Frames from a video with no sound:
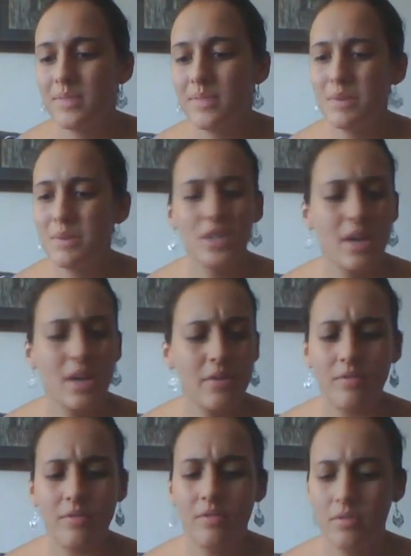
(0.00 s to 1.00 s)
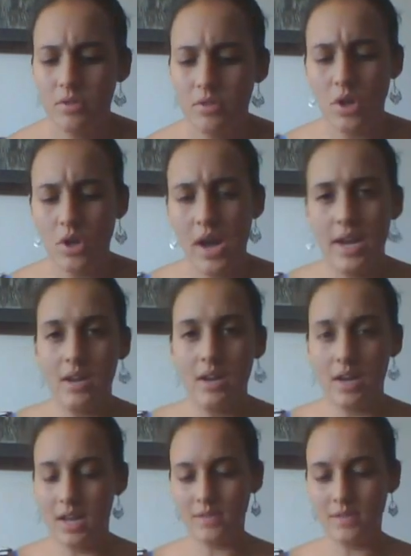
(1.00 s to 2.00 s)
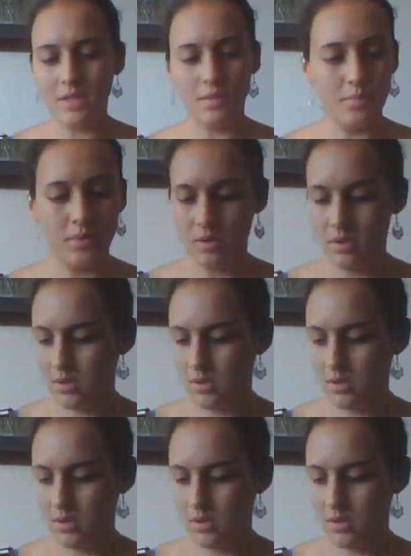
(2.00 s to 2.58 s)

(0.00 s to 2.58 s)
especially now that I've tried it, I have some